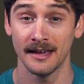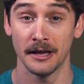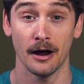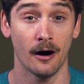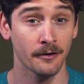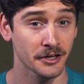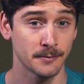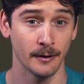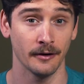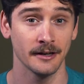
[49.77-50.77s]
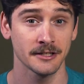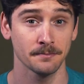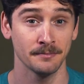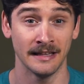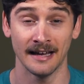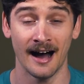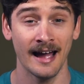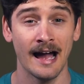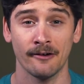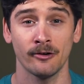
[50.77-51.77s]
in our experience, the
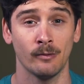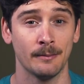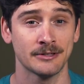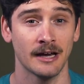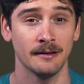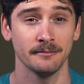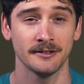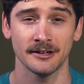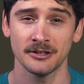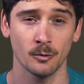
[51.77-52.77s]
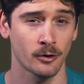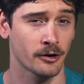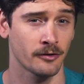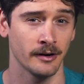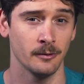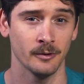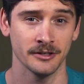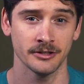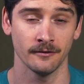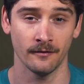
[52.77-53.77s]
I A C R A website doesn't work great with
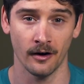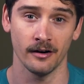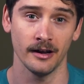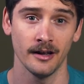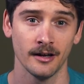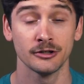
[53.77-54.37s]
Safari.